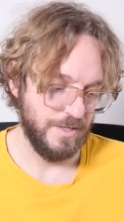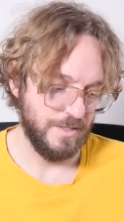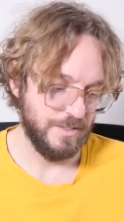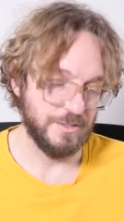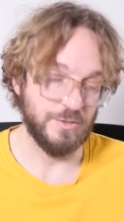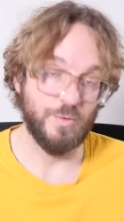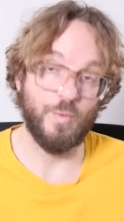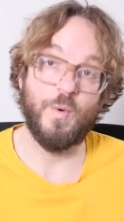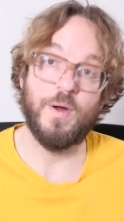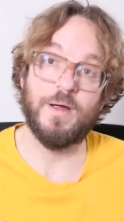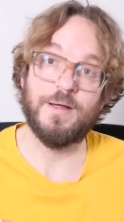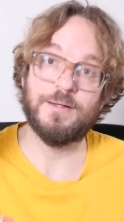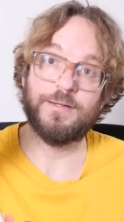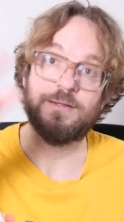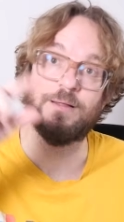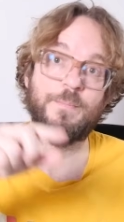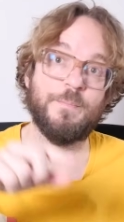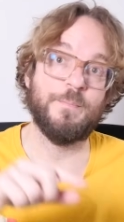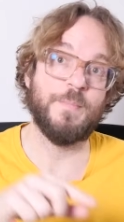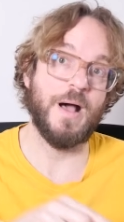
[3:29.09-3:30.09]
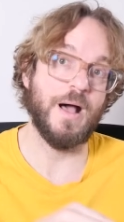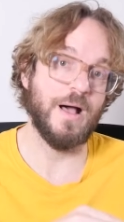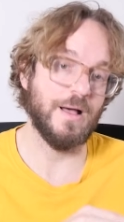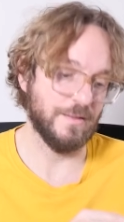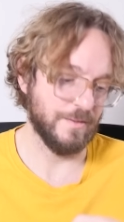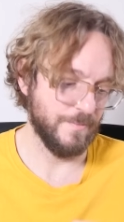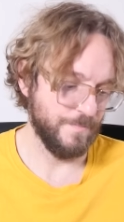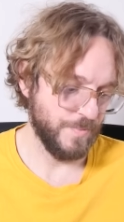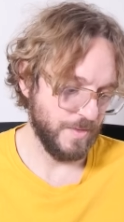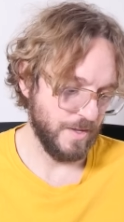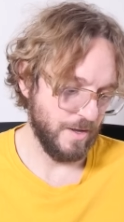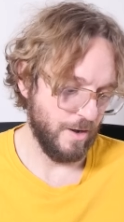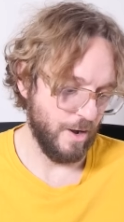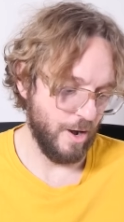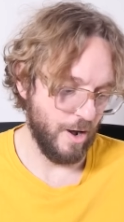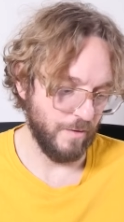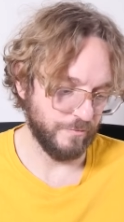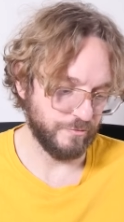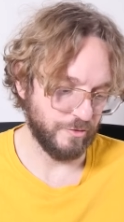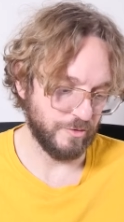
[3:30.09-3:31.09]
It's where the path
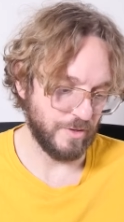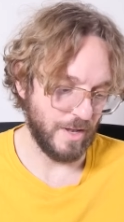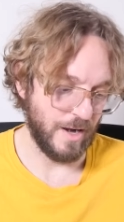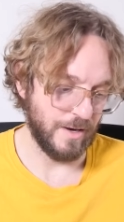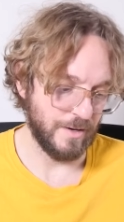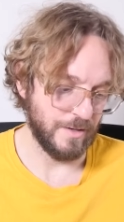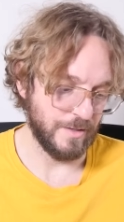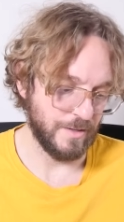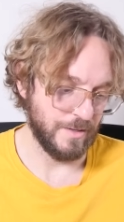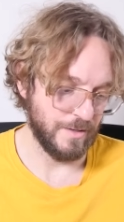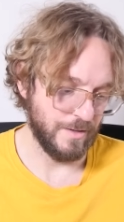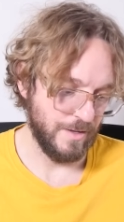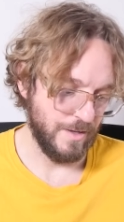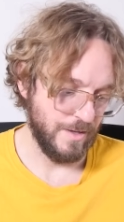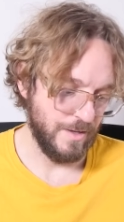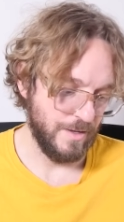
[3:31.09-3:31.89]
of totality